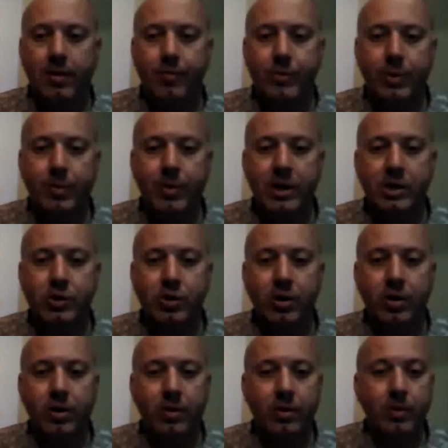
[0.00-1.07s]
The
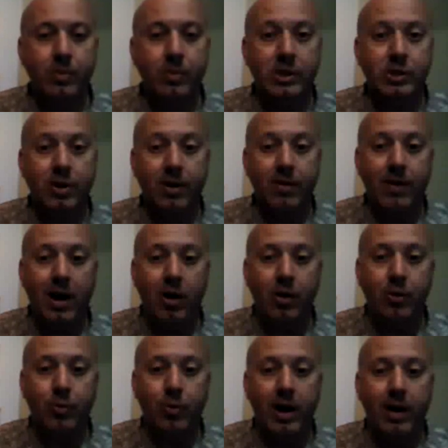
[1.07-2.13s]
Ministry of Health
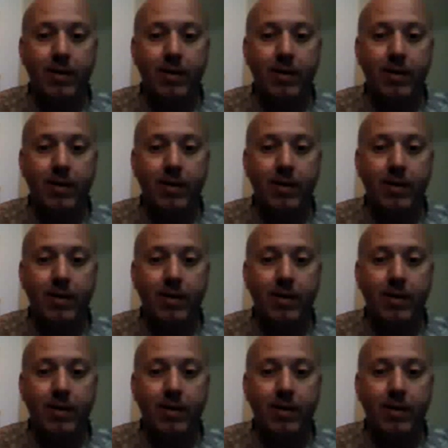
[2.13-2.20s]
will have,